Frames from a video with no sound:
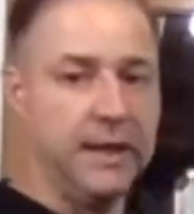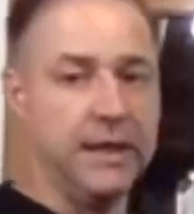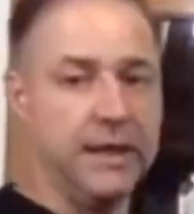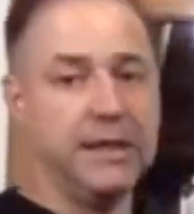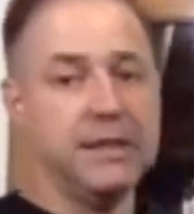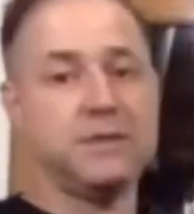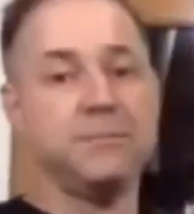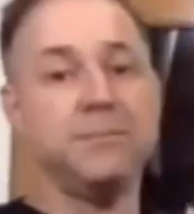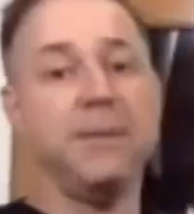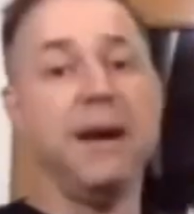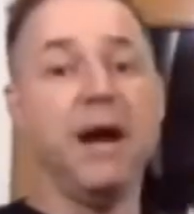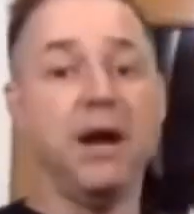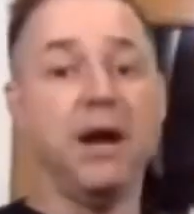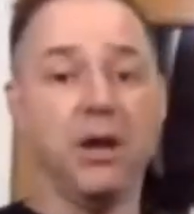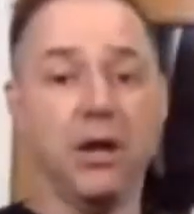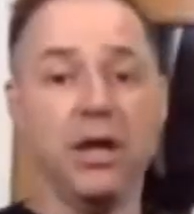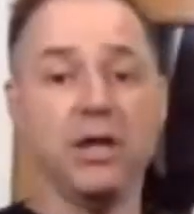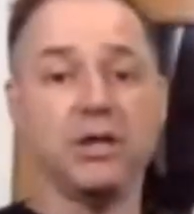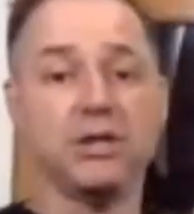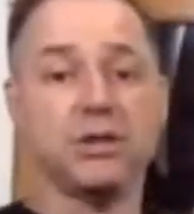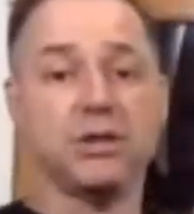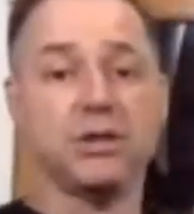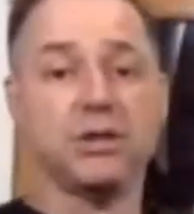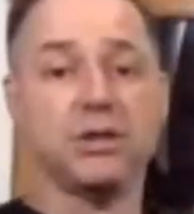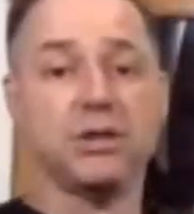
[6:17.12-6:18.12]

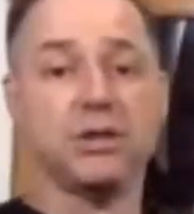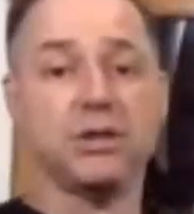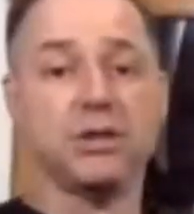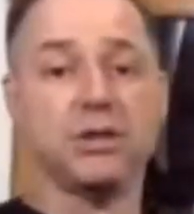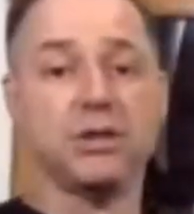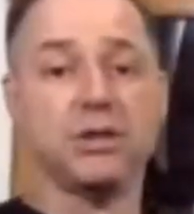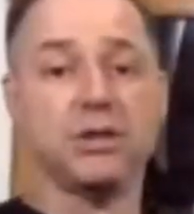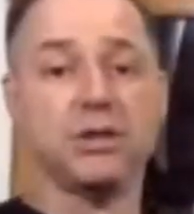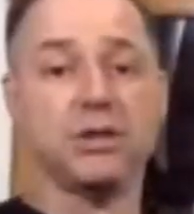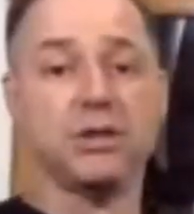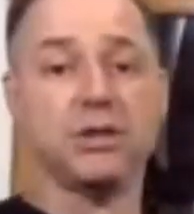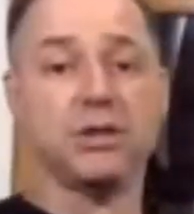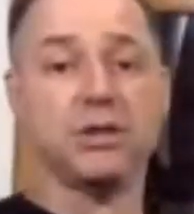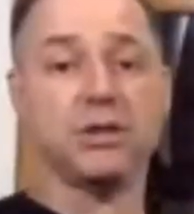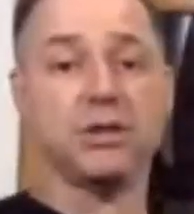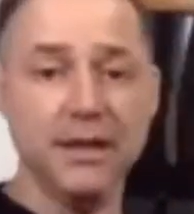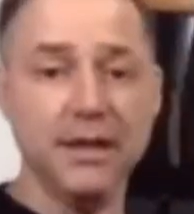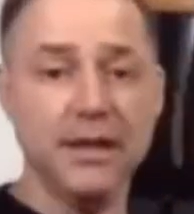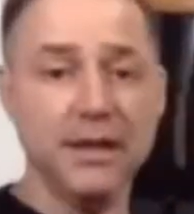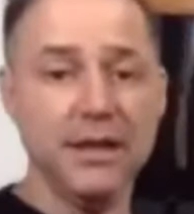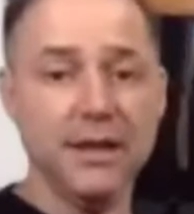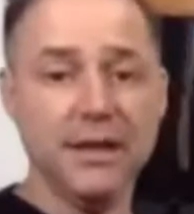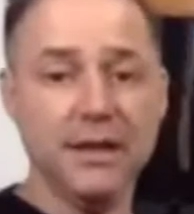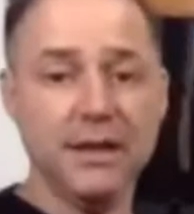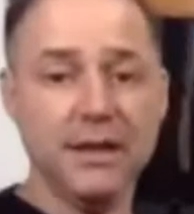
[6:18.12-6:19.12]
biological, right? It's not
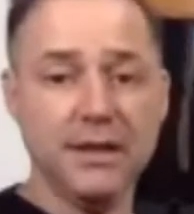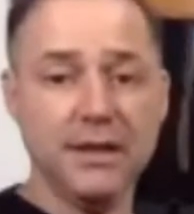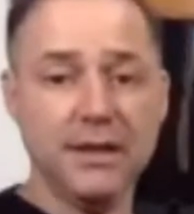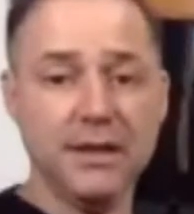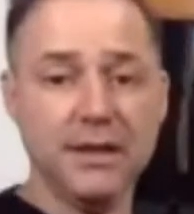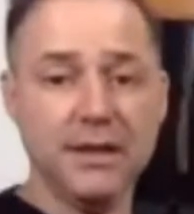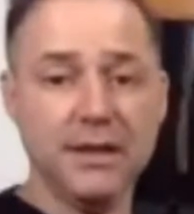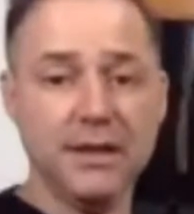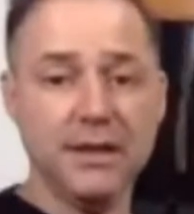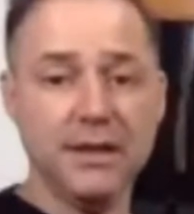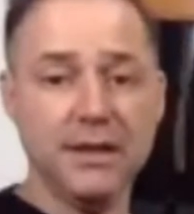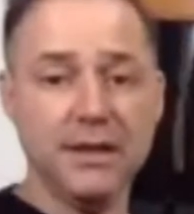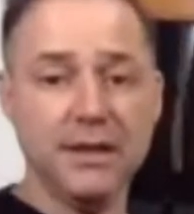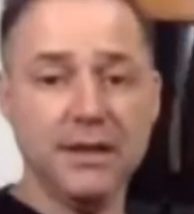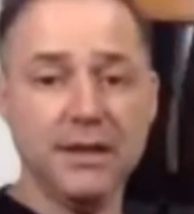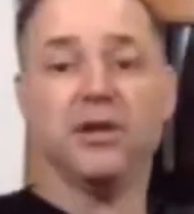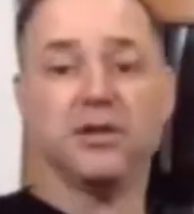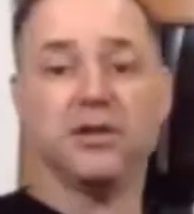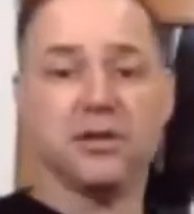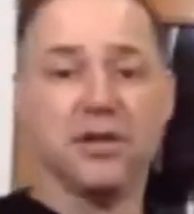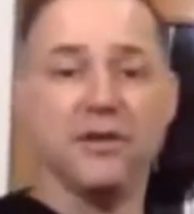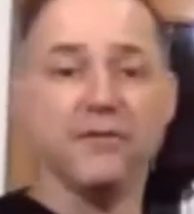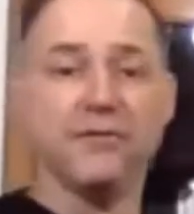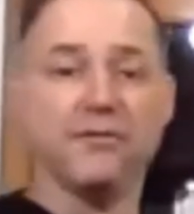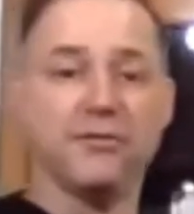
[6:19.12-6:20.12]

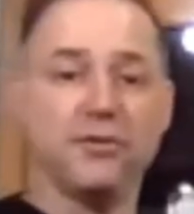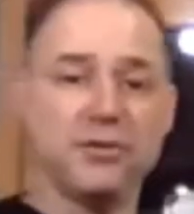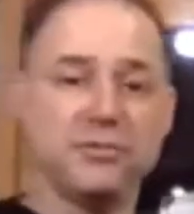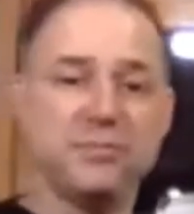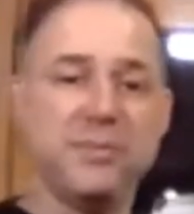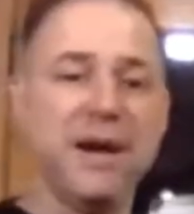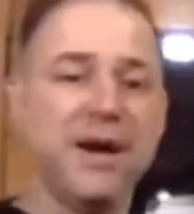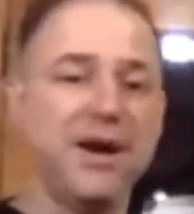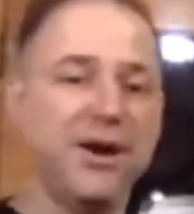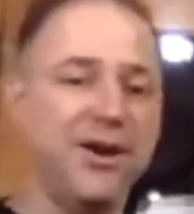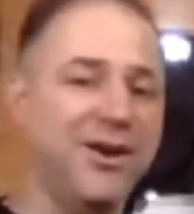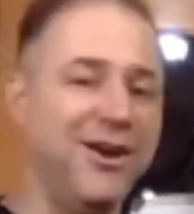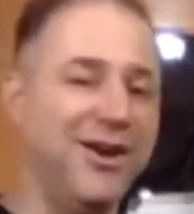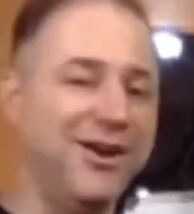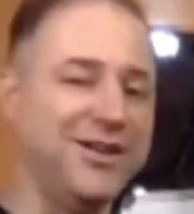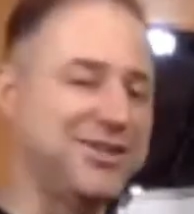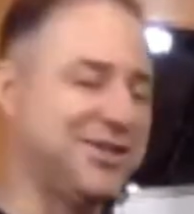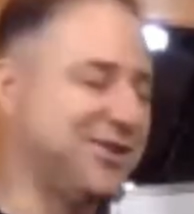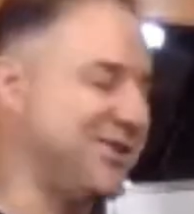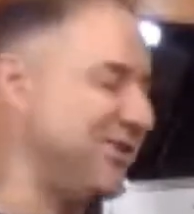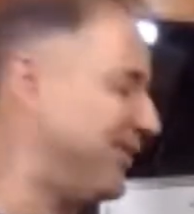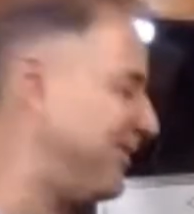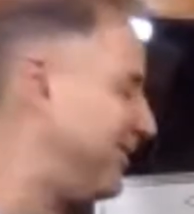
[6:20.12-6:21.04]
philosophical. It's biological.